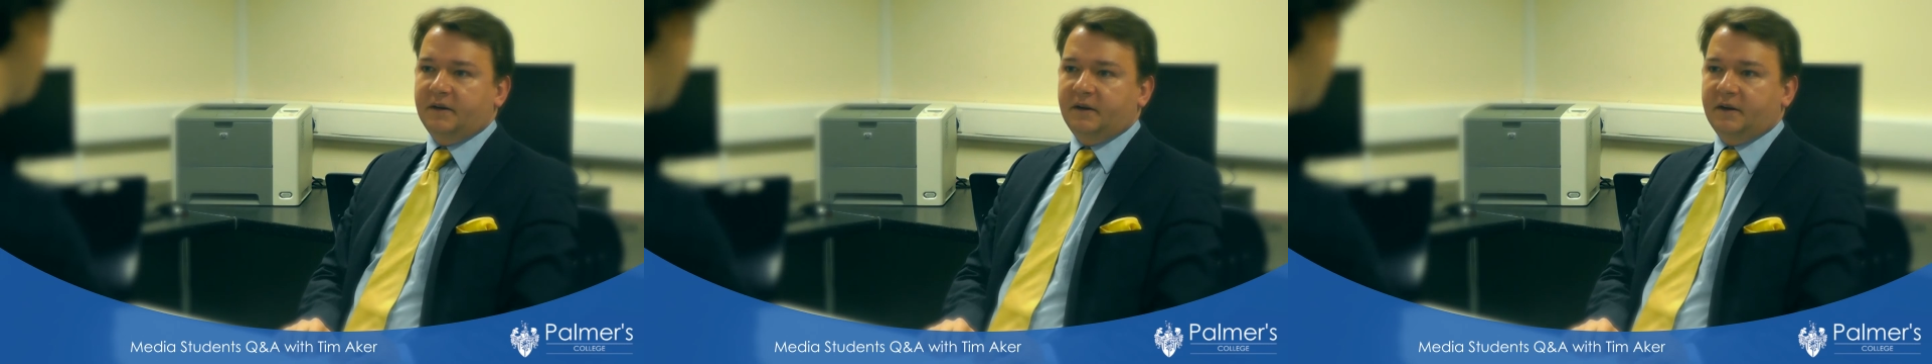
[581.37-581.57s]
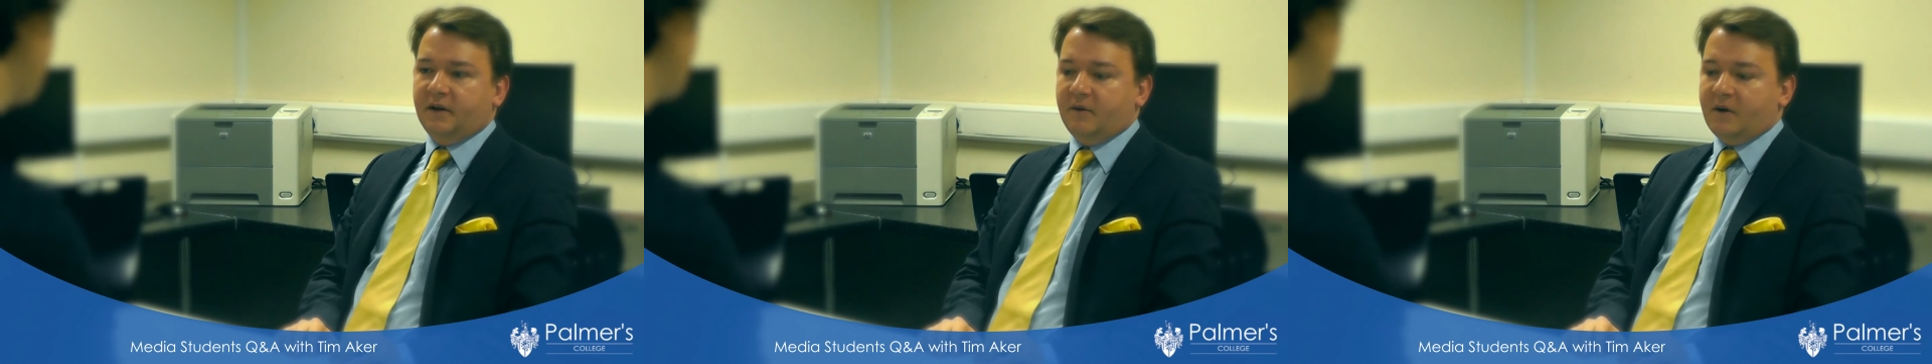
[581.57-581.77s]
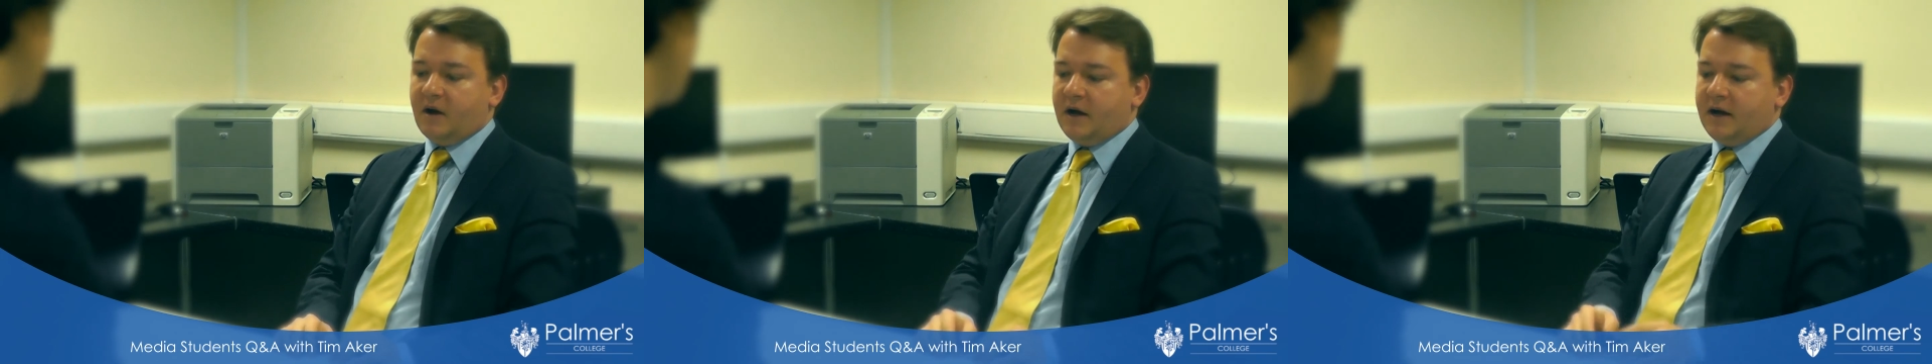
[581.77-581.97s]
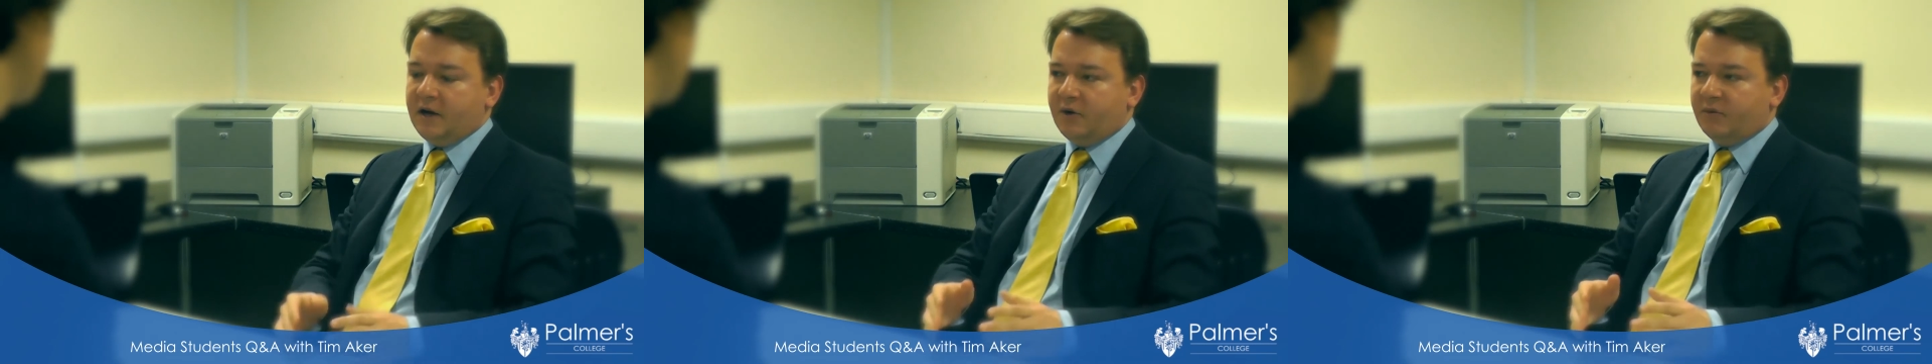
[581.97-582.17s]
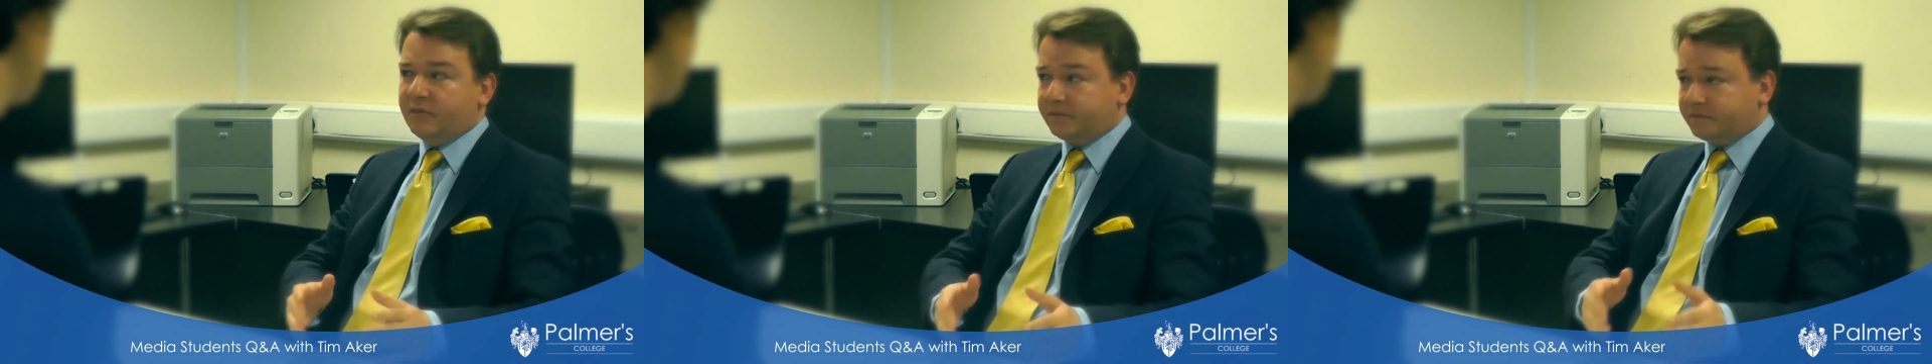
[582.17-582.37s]
You know,
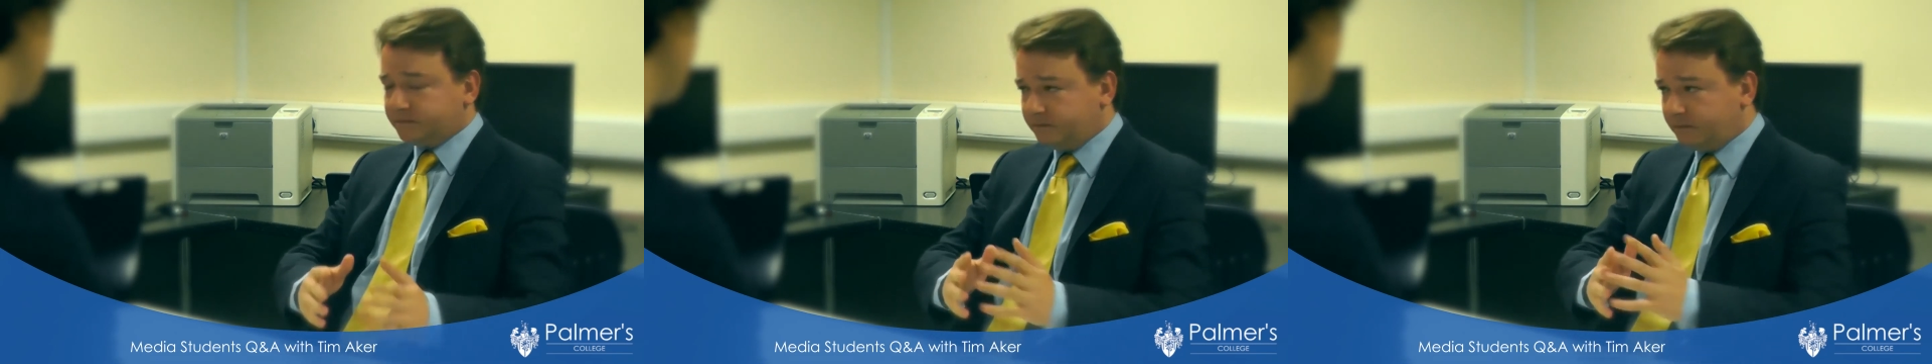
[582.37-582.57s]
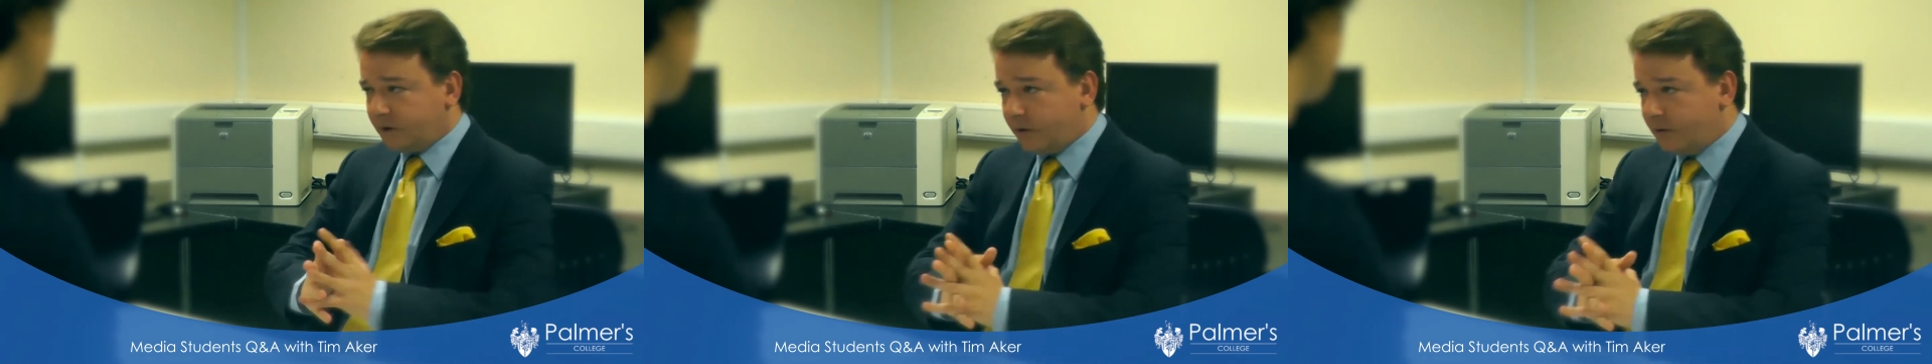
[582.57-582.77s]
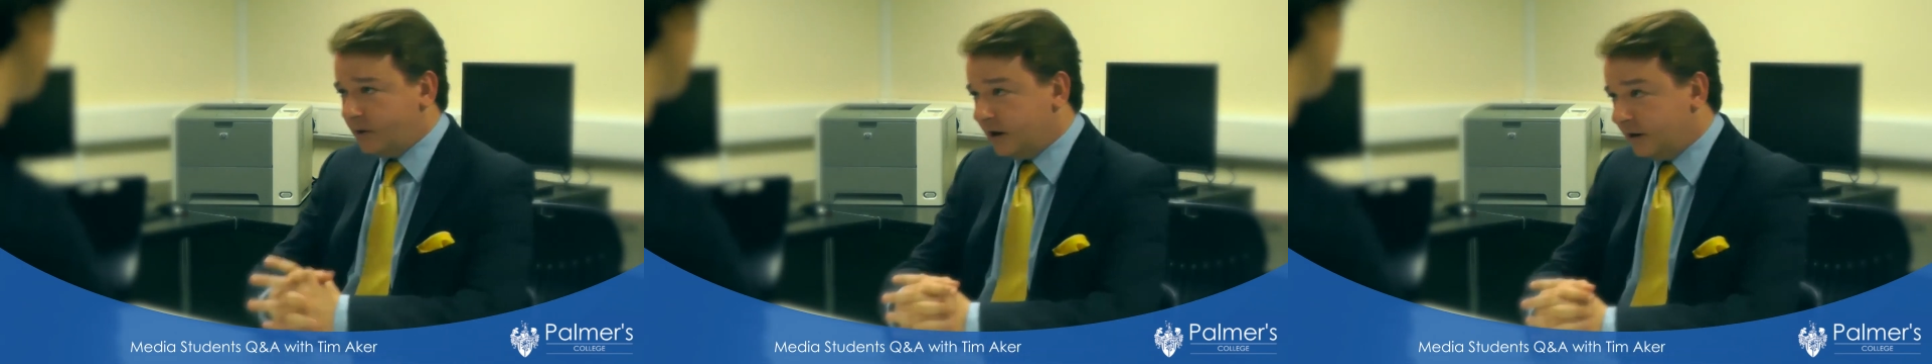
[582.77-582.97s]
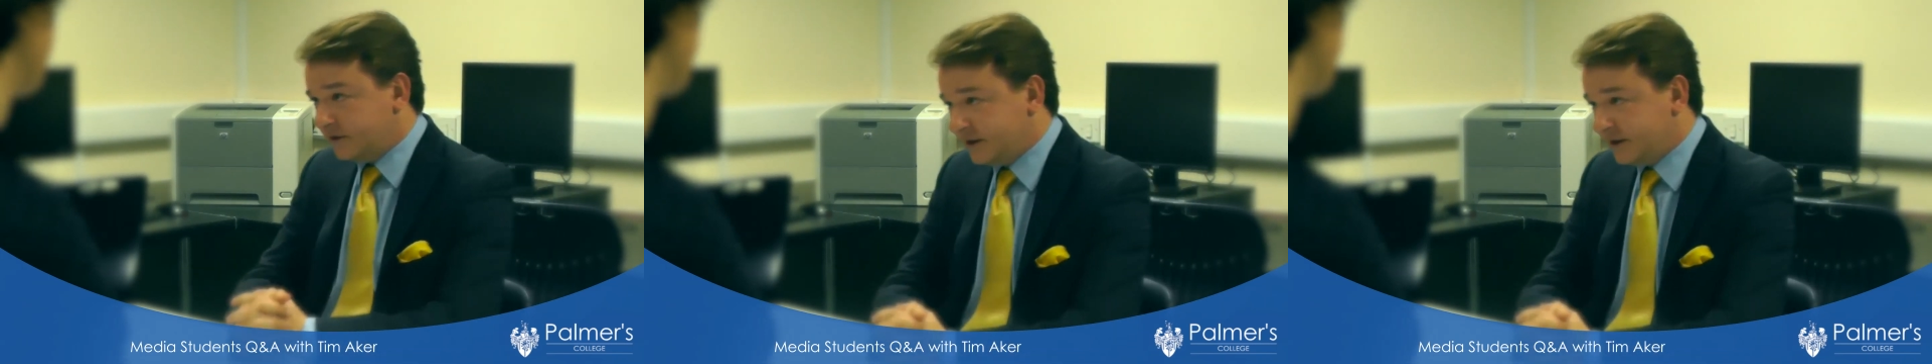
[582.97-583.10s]
when I